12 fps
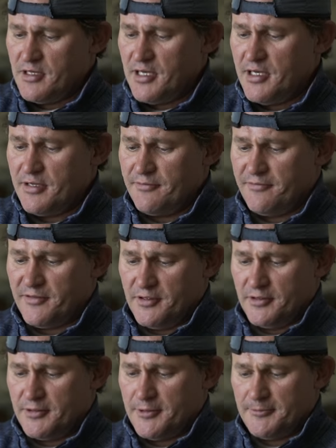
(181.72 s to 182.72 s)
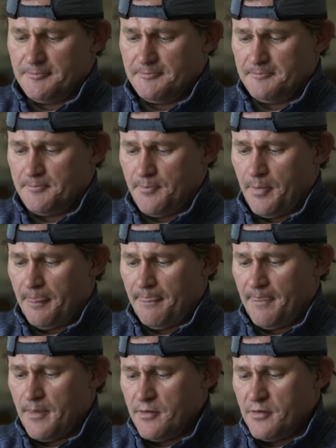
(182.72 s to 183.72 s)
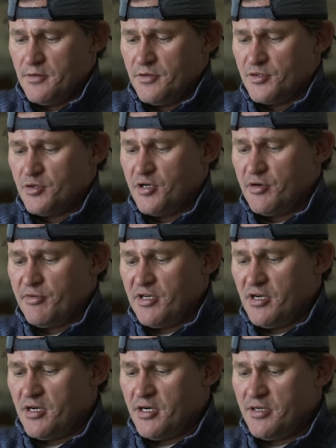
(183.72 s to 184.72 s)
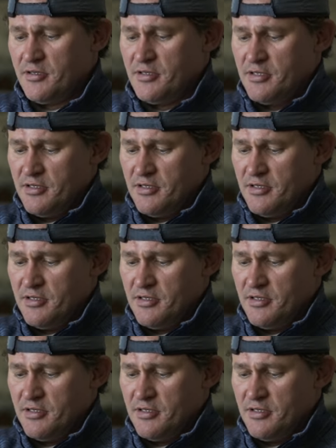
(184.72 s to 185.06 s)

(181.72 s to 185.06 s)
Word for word: I have felt. So here we are.